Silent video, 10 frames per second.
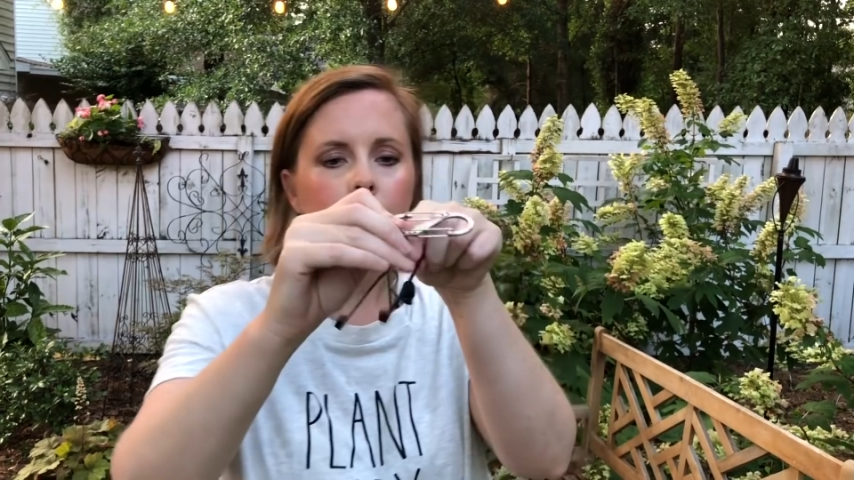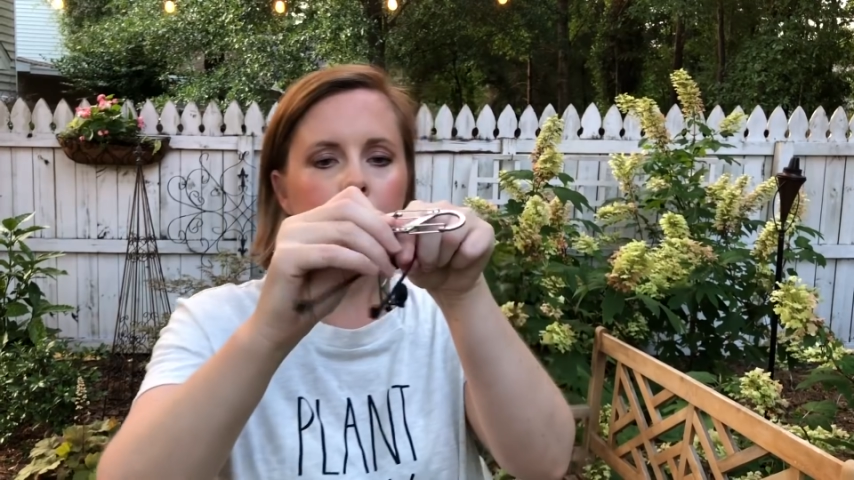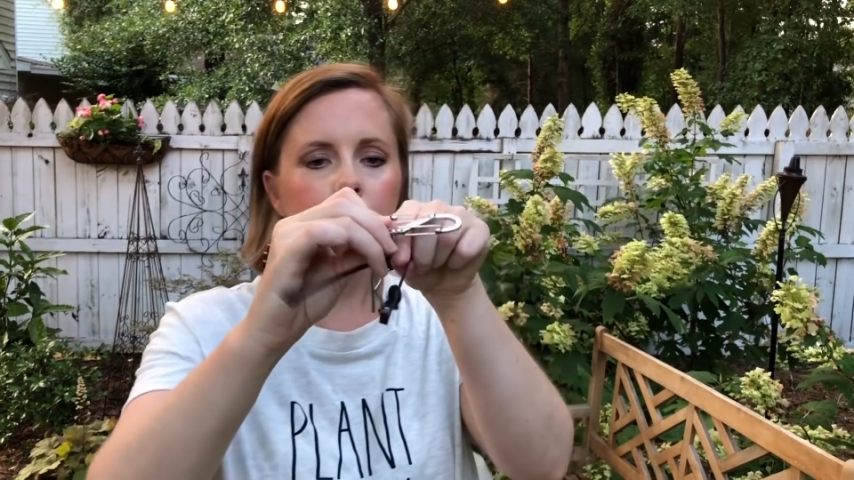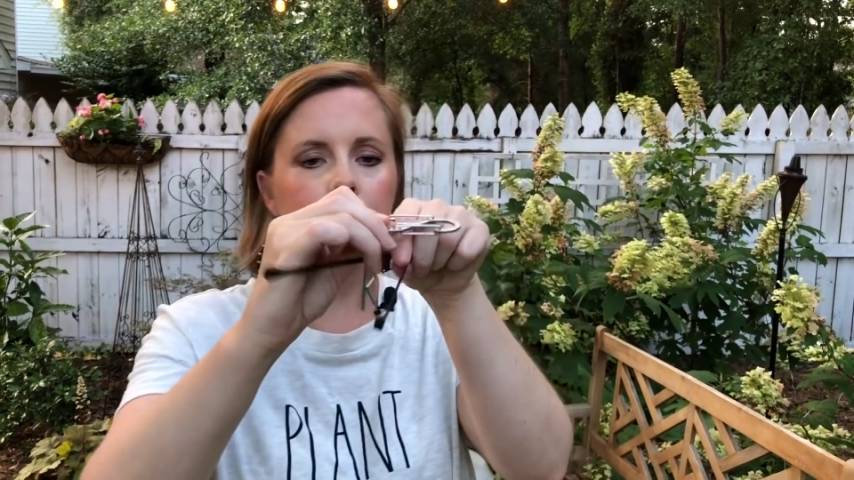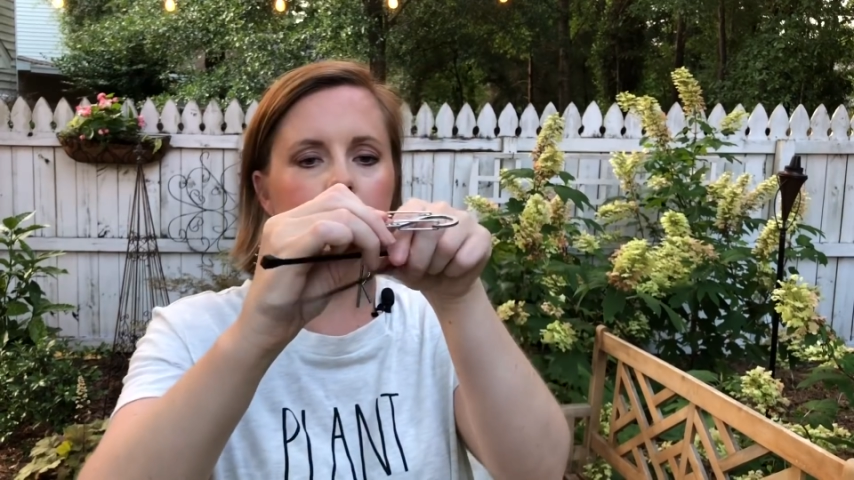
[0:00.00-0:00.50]

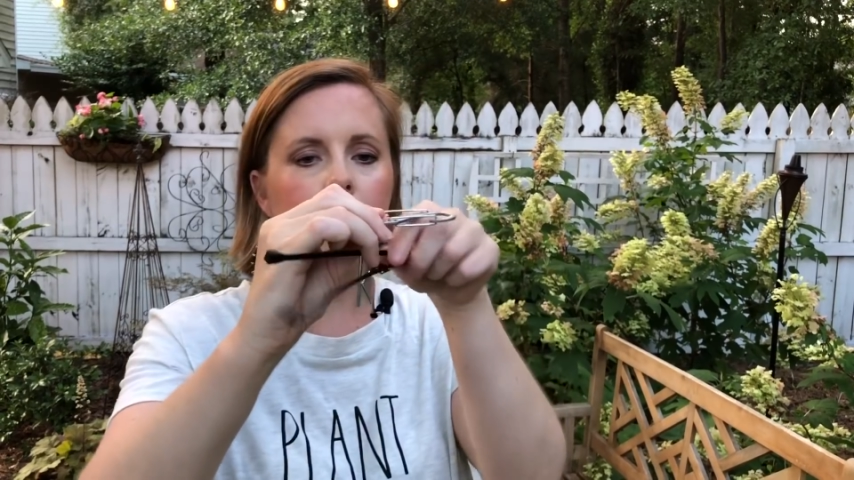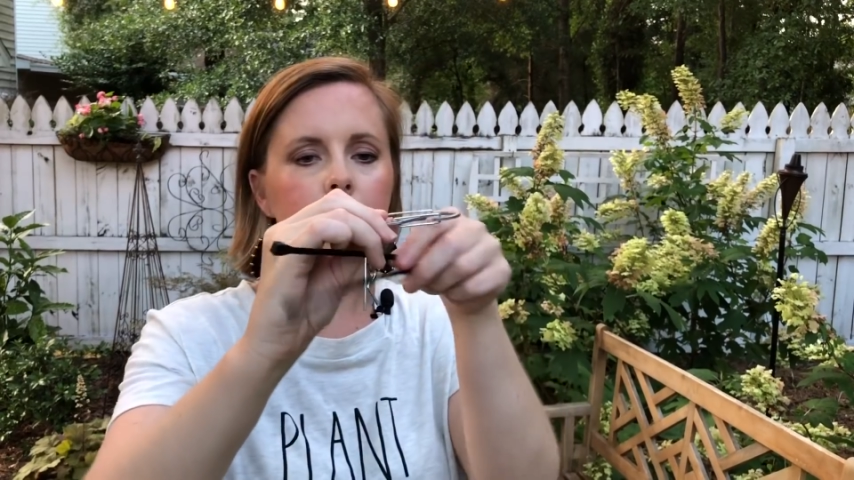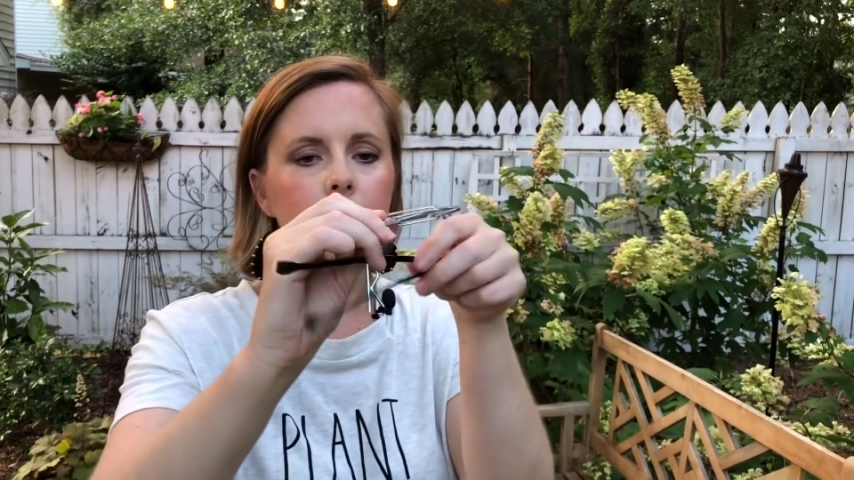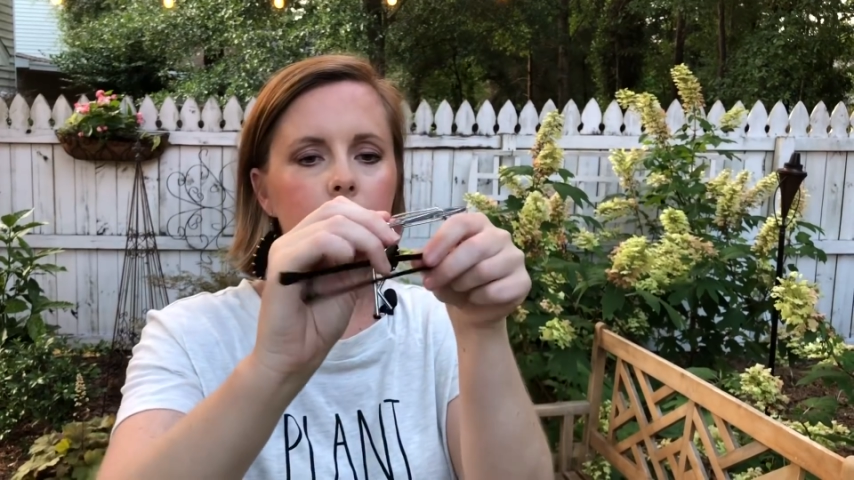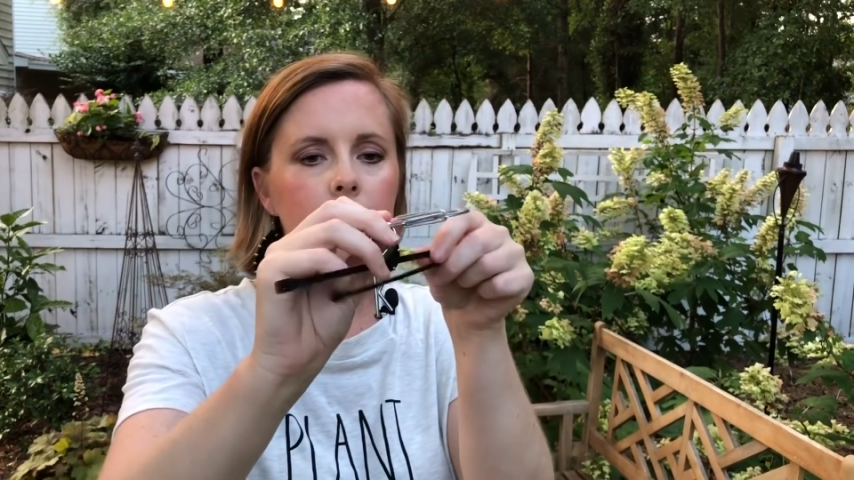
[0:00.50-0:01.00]
just
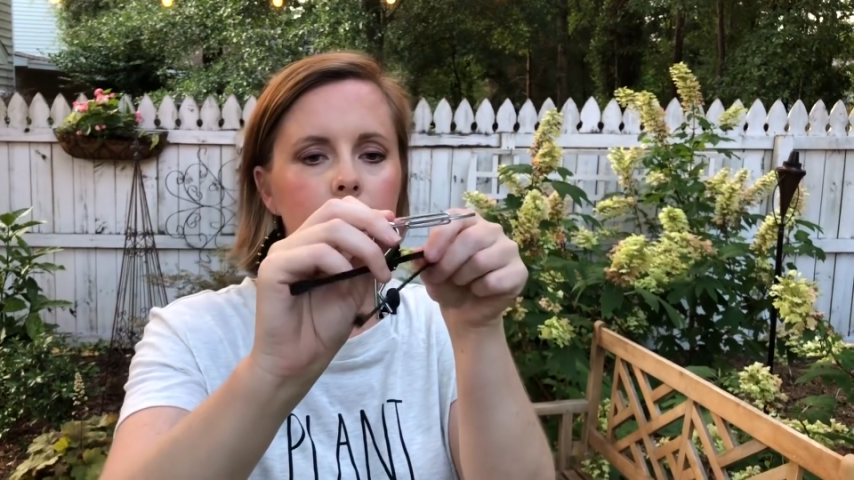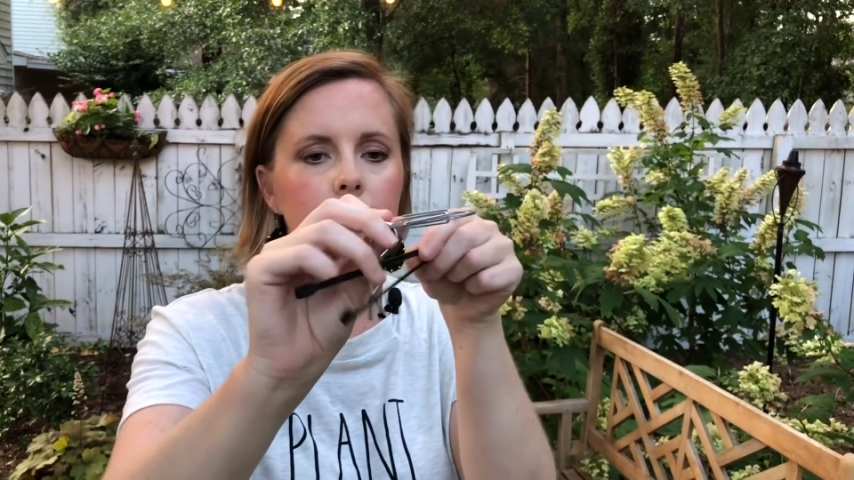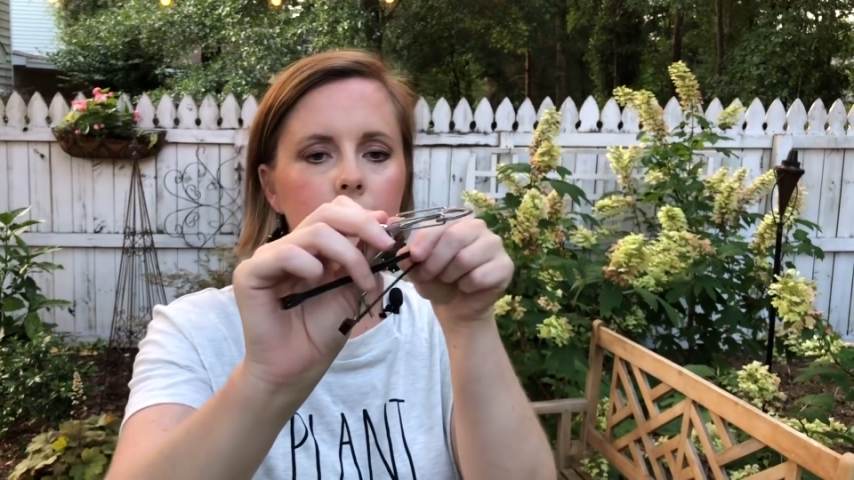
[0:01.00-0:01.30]
like this